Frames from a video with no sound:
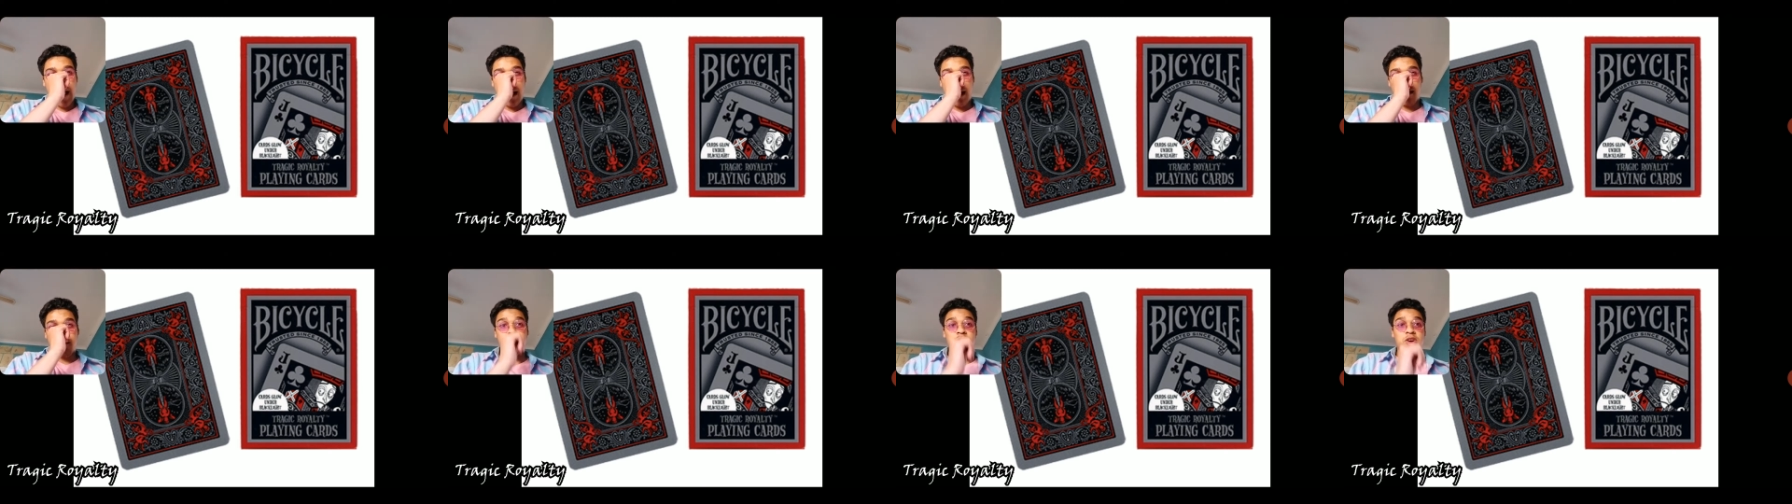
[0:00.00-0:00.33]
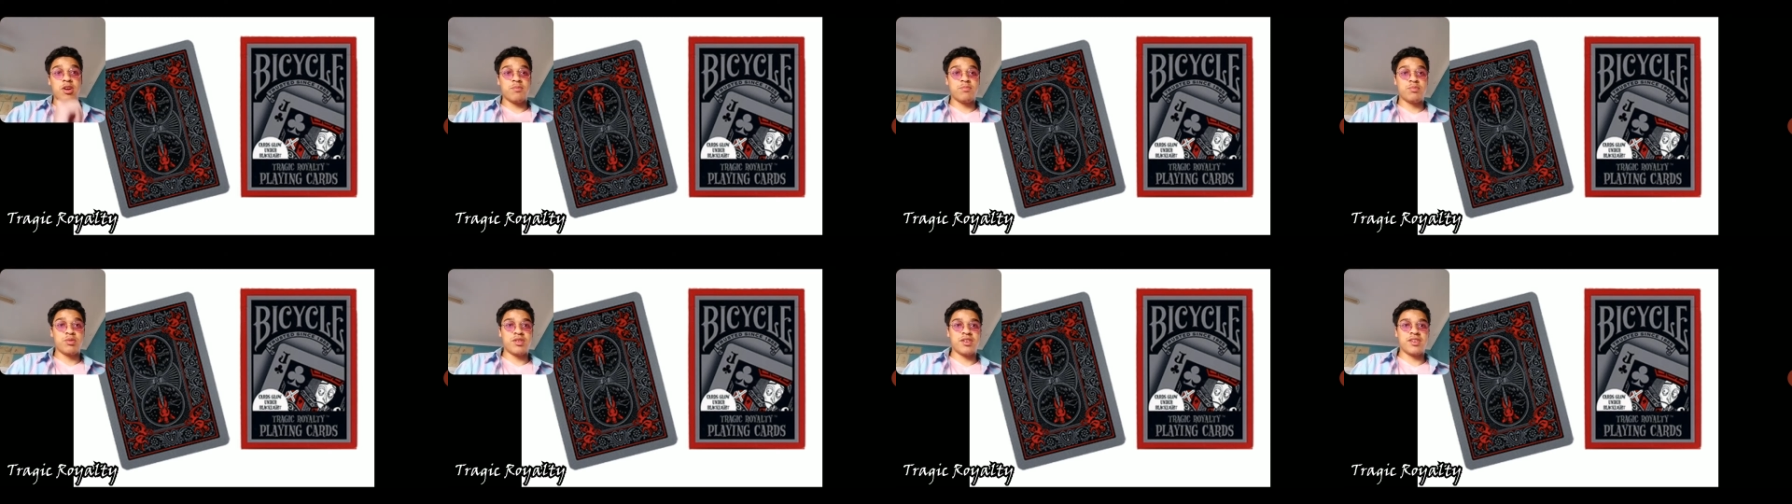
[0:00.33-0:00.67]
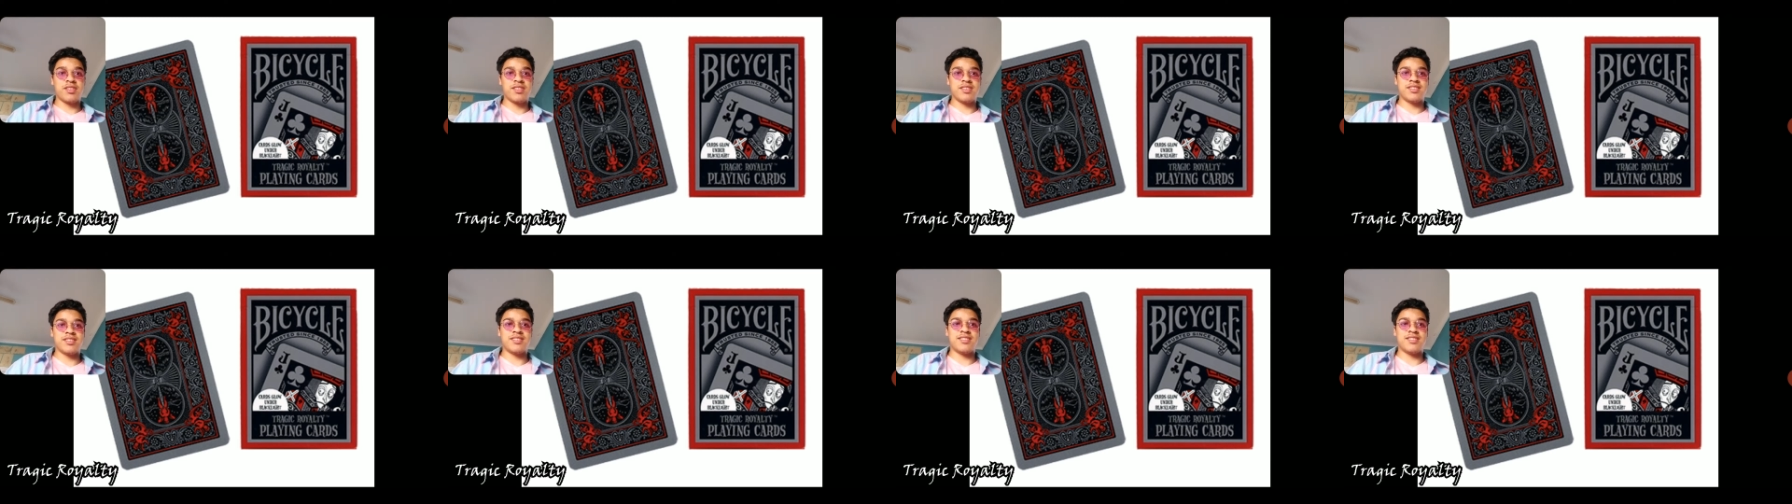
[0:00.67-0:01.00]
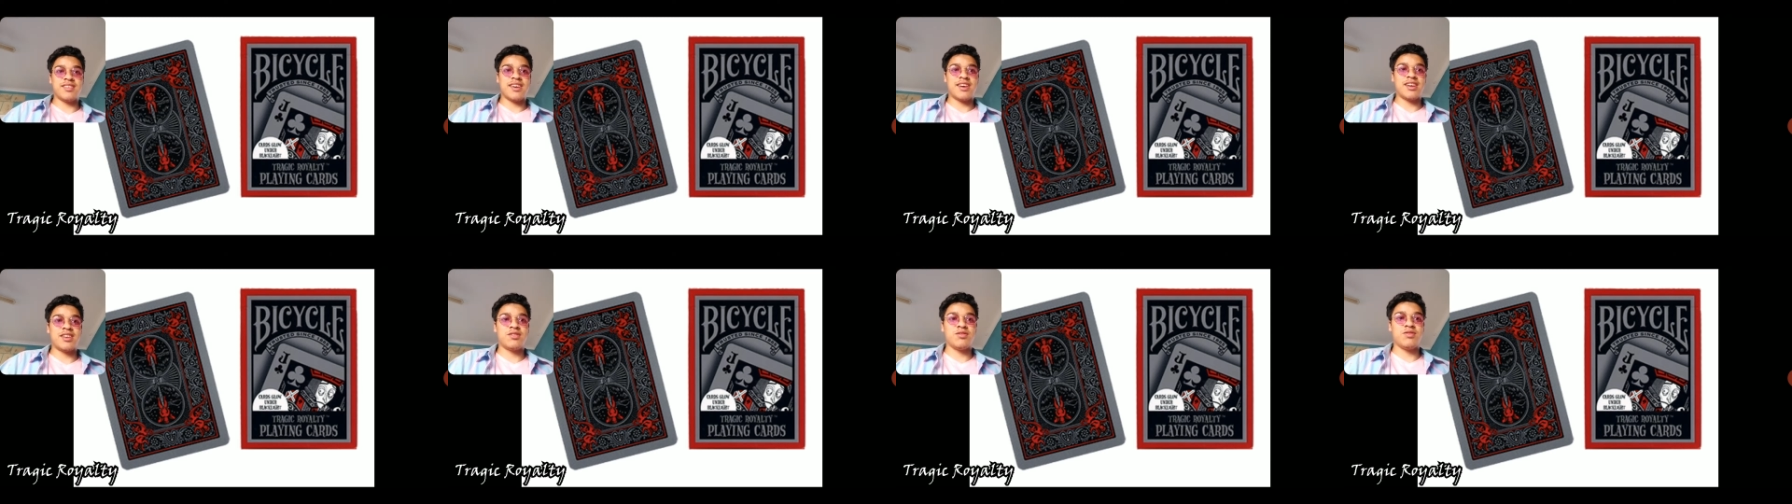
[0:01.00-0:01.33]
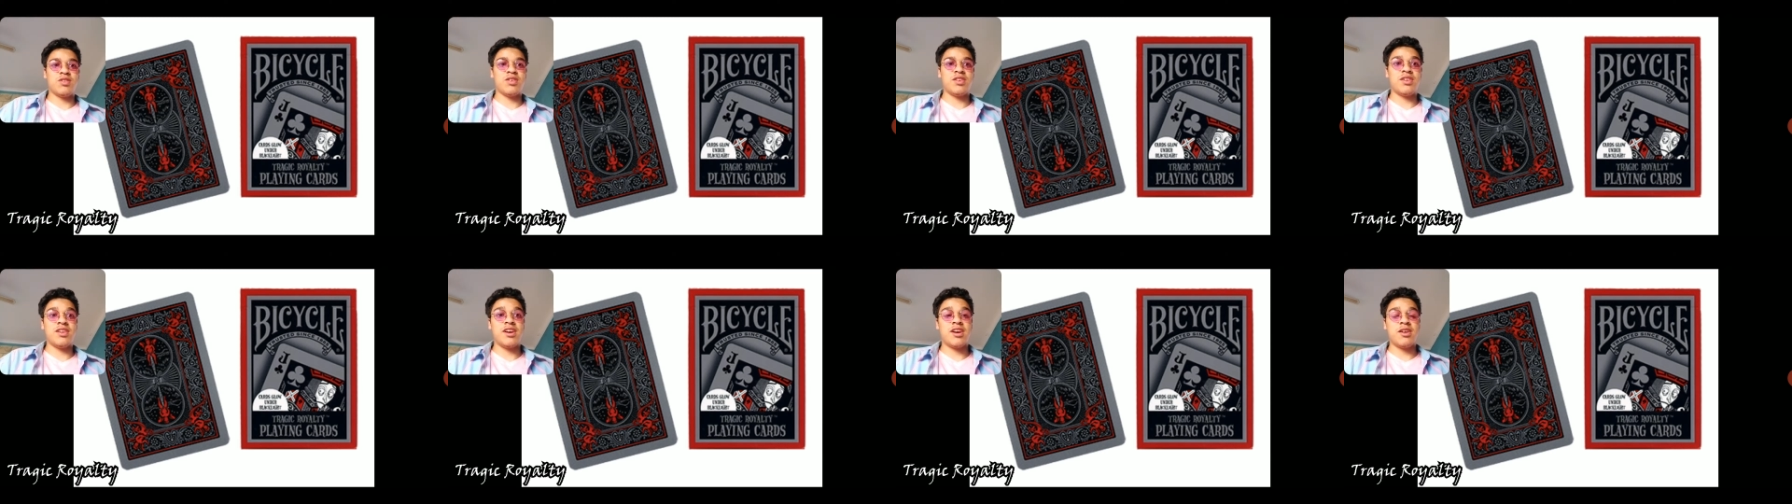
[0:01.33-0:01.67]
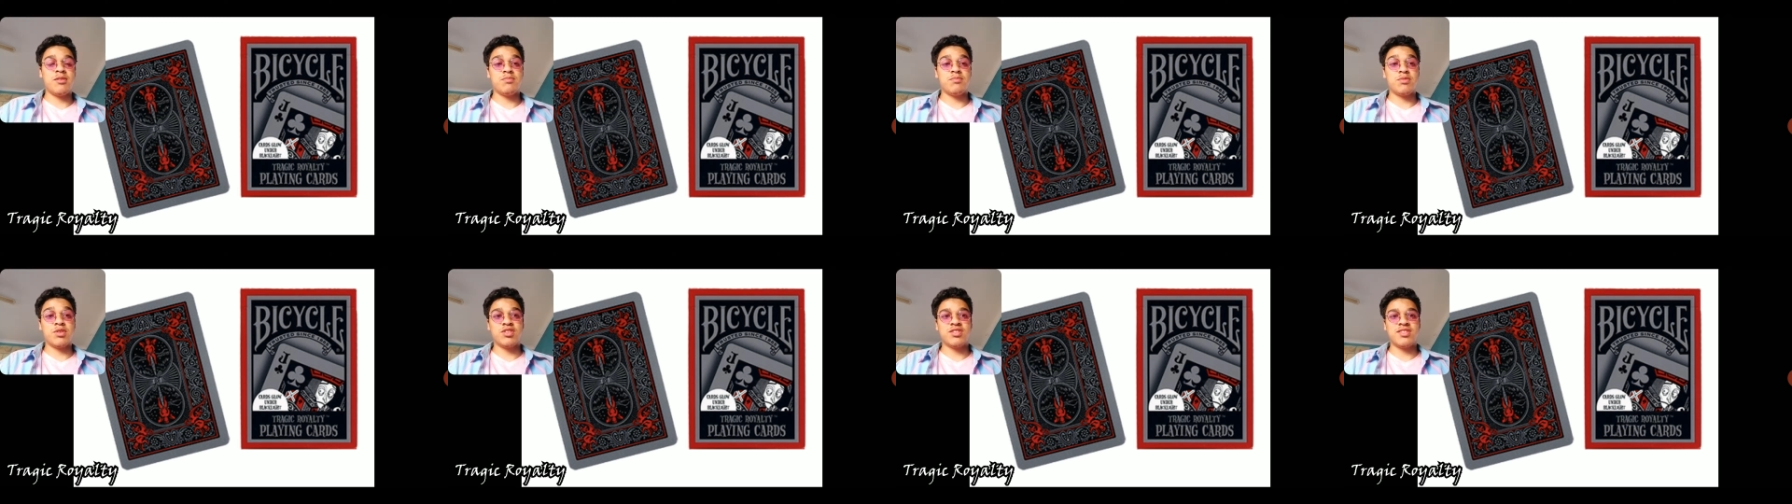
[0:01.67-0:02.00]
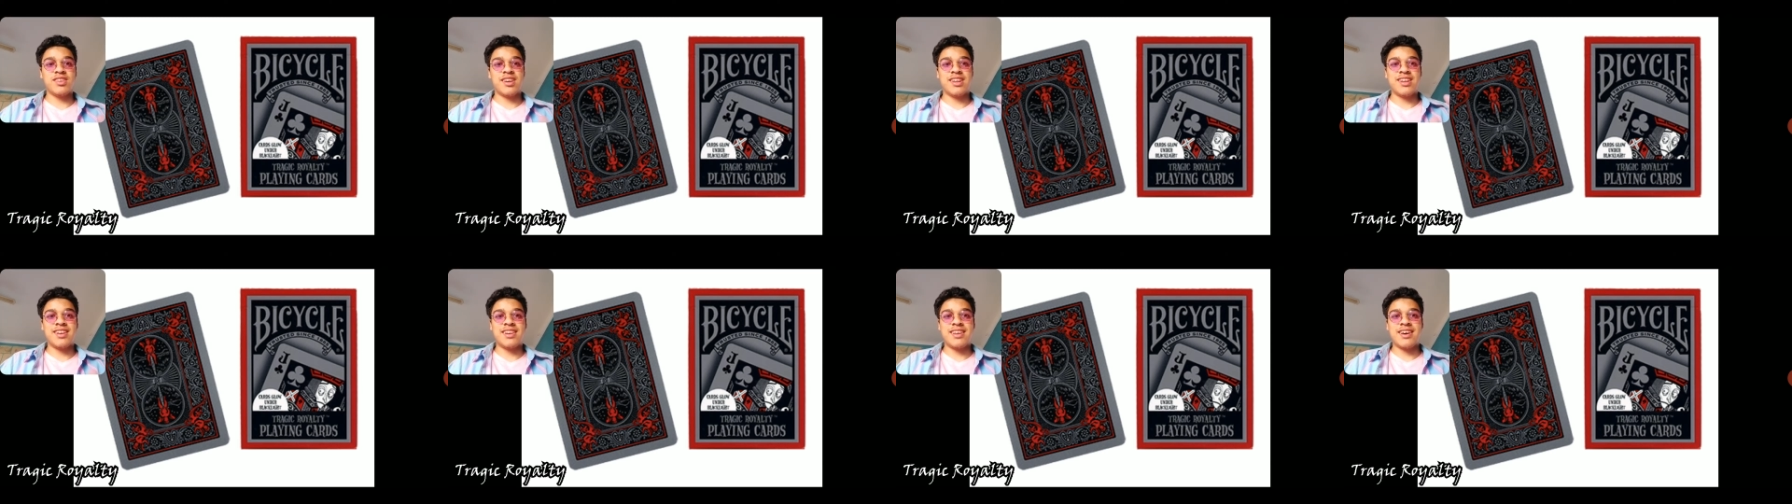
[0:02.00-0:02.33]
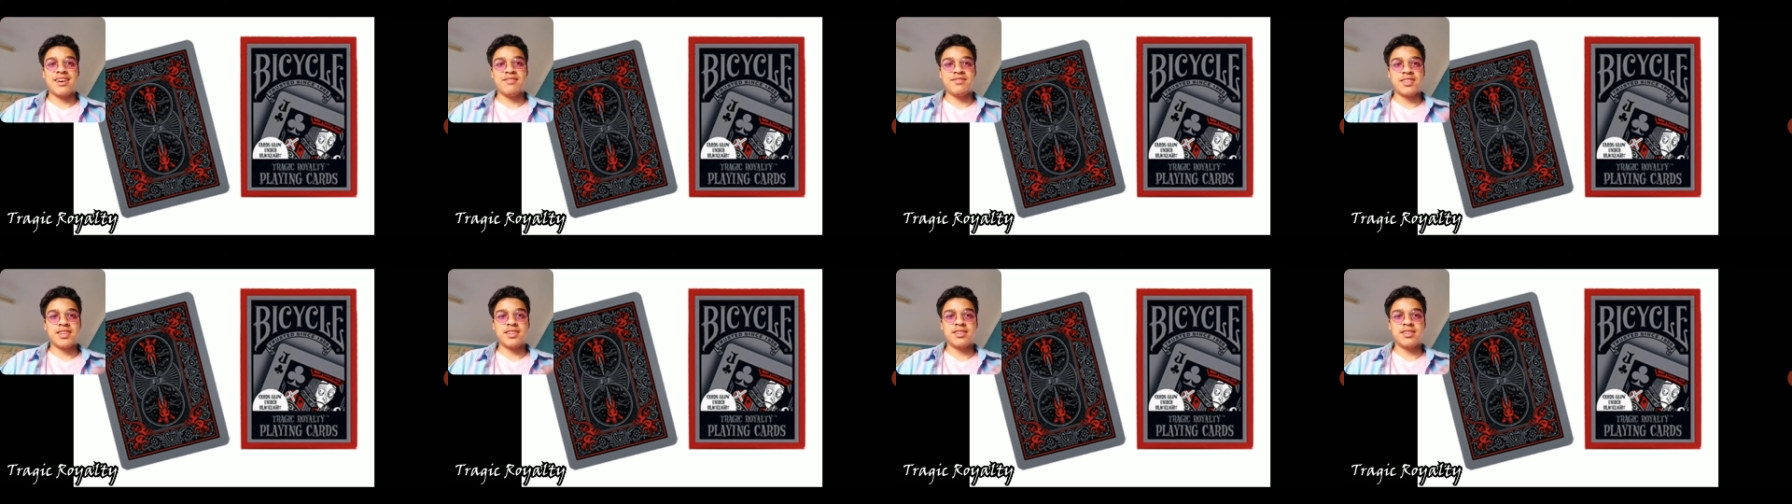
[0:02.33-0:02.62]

I'm not putting this as far down because I love